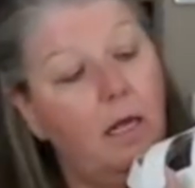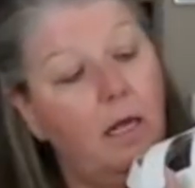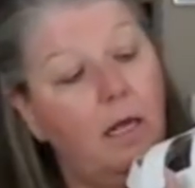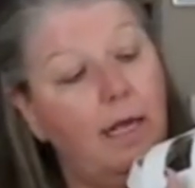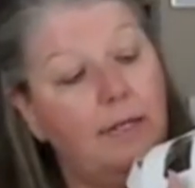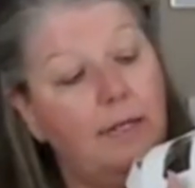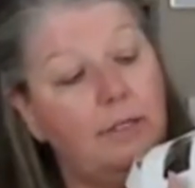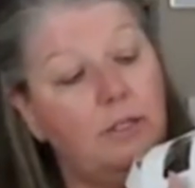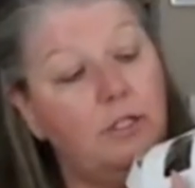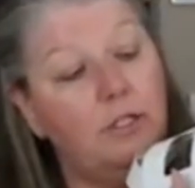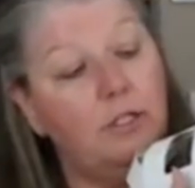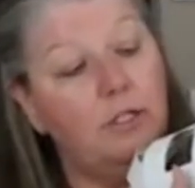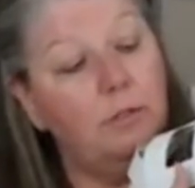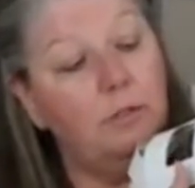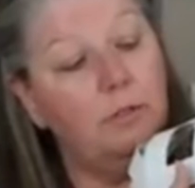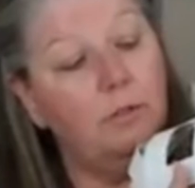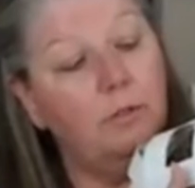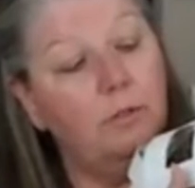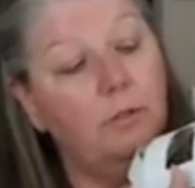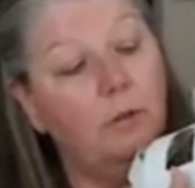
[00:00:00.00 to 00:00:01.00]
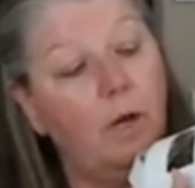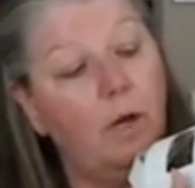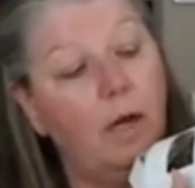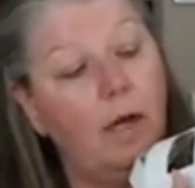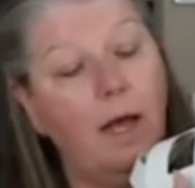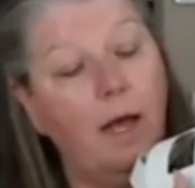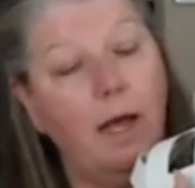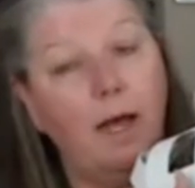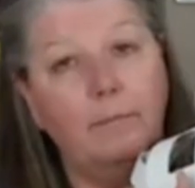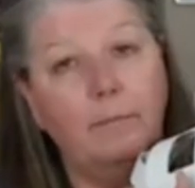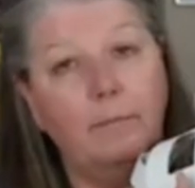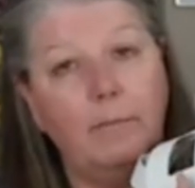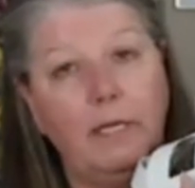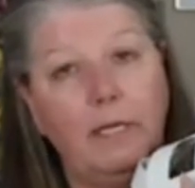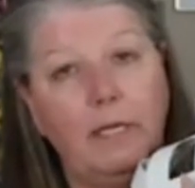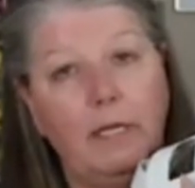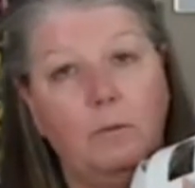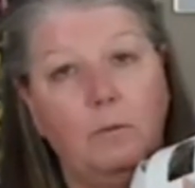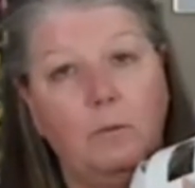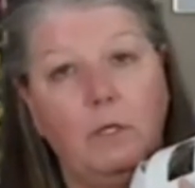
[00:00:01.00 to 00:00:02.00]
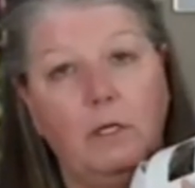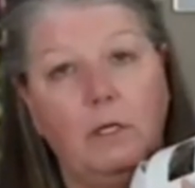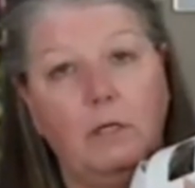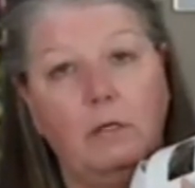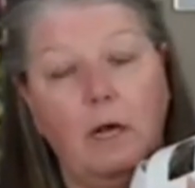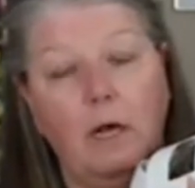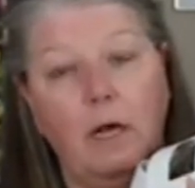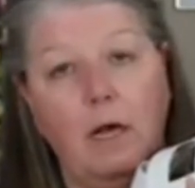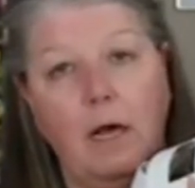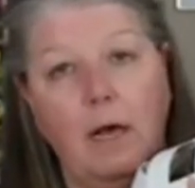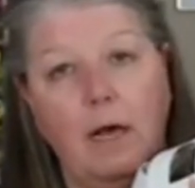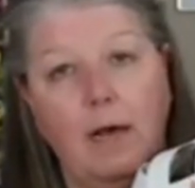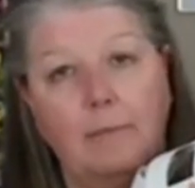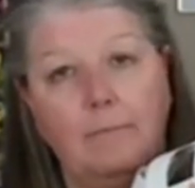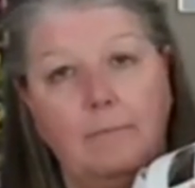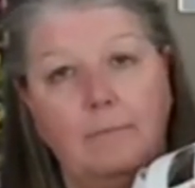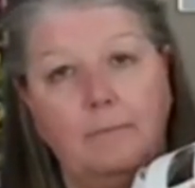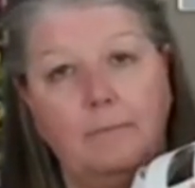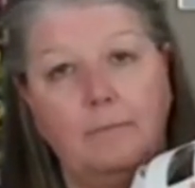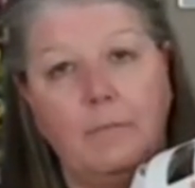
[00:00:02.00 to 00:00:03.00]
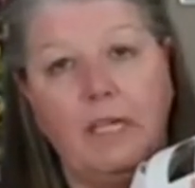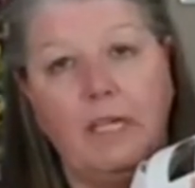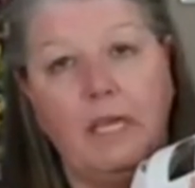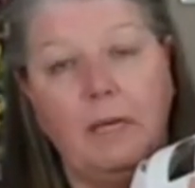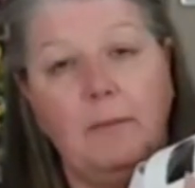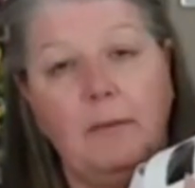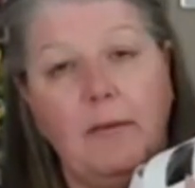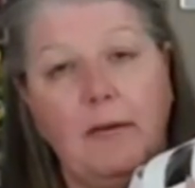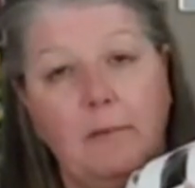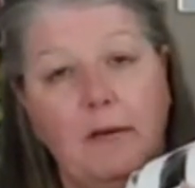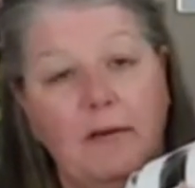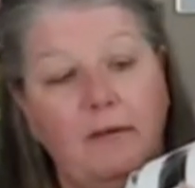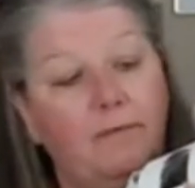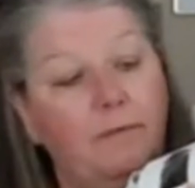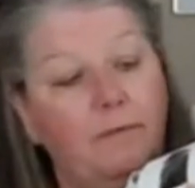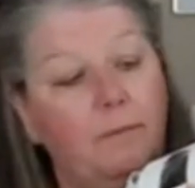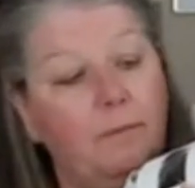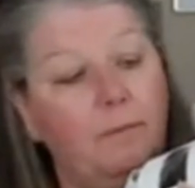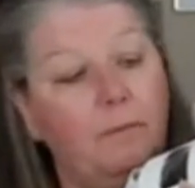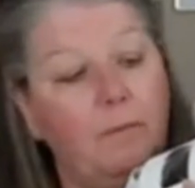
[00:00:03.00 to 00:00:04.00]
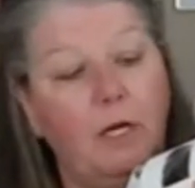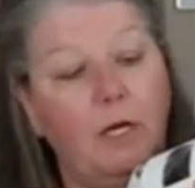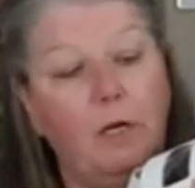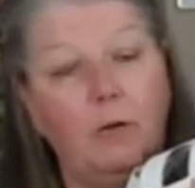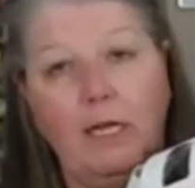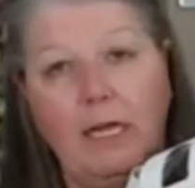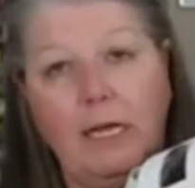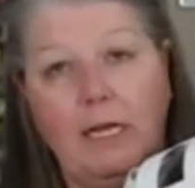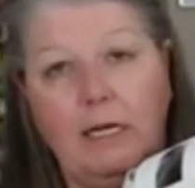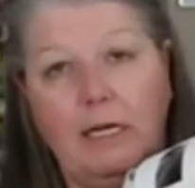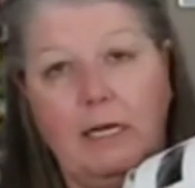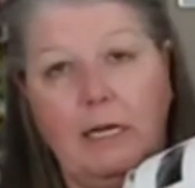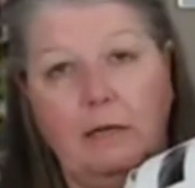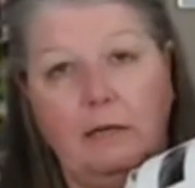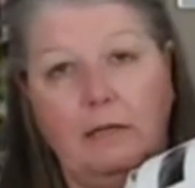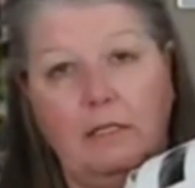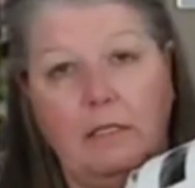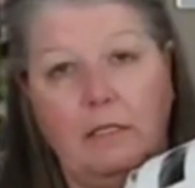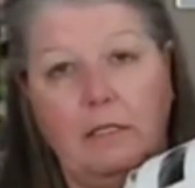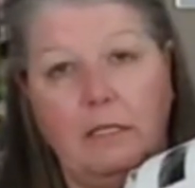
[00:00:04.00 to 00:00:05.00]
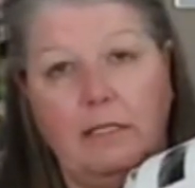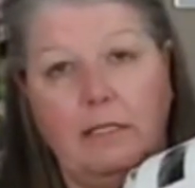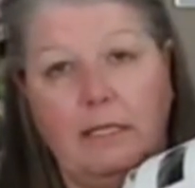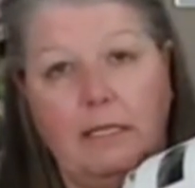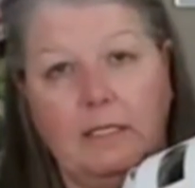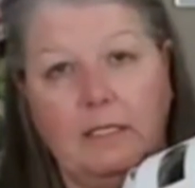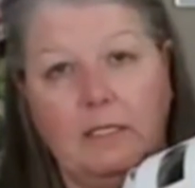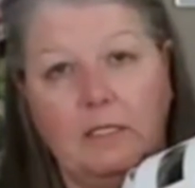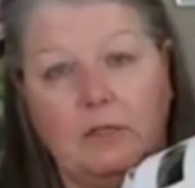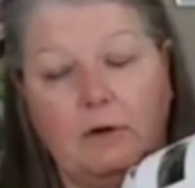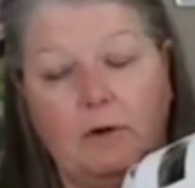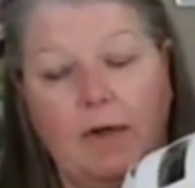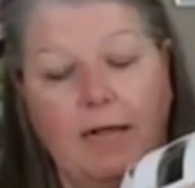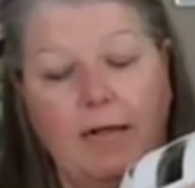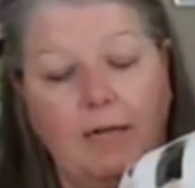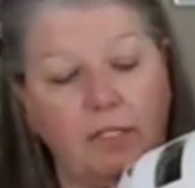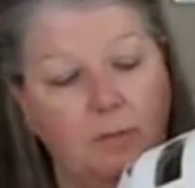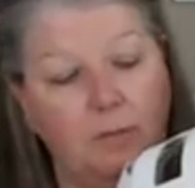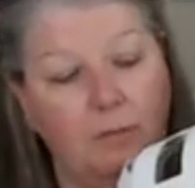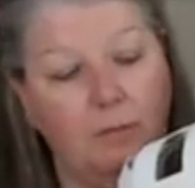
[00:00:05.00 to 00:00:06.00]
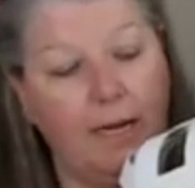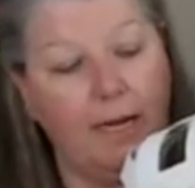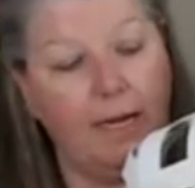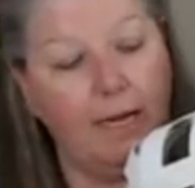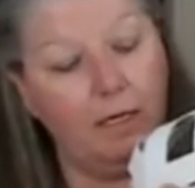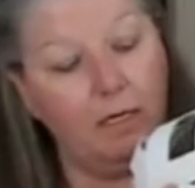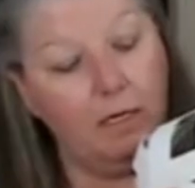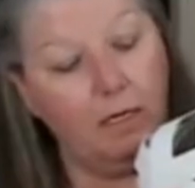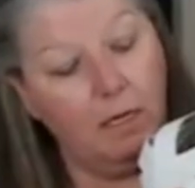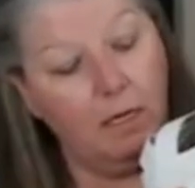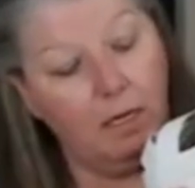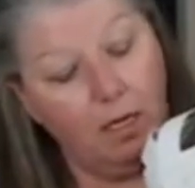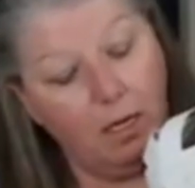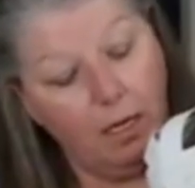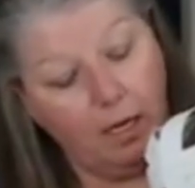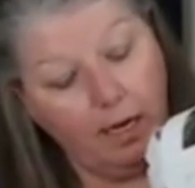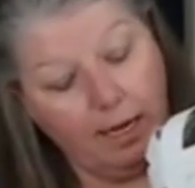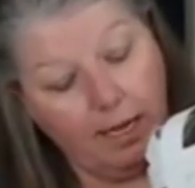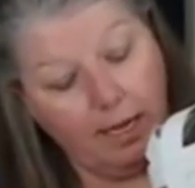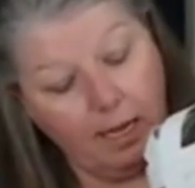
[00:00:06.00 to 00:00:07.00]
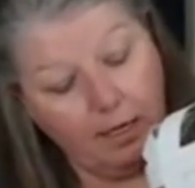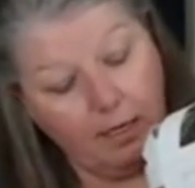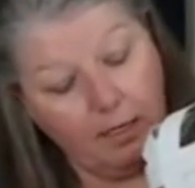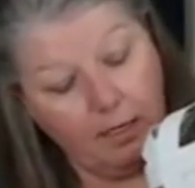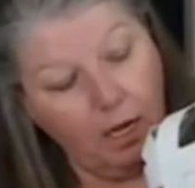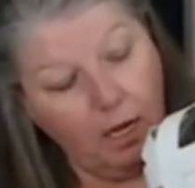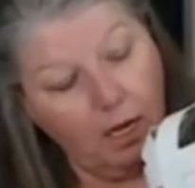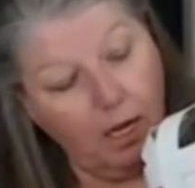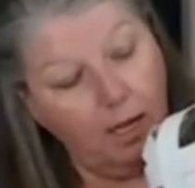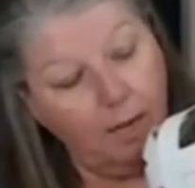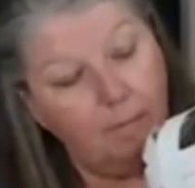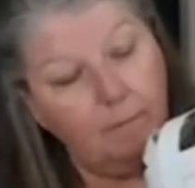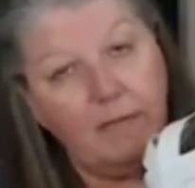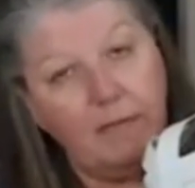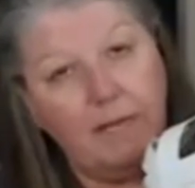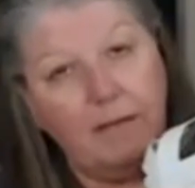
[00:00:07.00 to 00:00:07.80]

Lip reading: And two, it will keep anybody from hitting it and getting scratched by it. And I'll